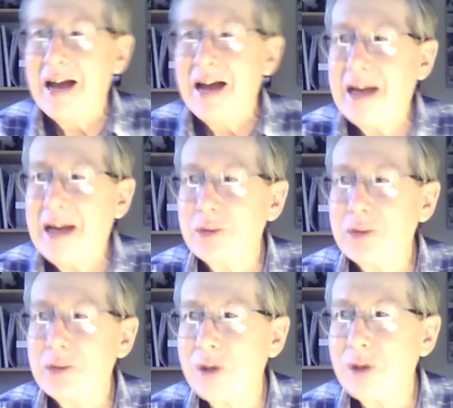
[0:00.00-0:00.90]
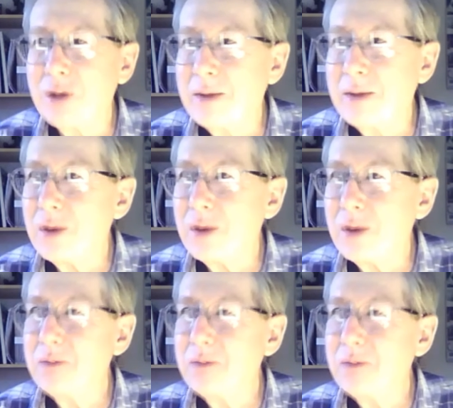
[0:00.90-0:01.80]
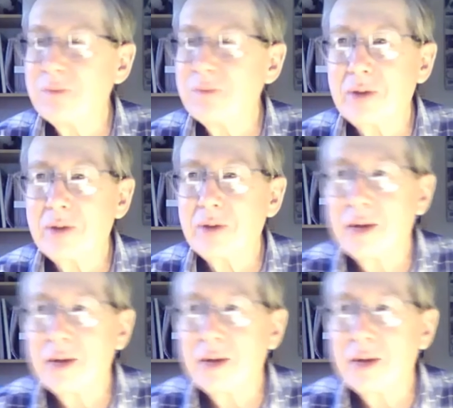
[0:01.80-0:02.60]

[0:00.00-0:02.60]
Anna will know about why I'm going away.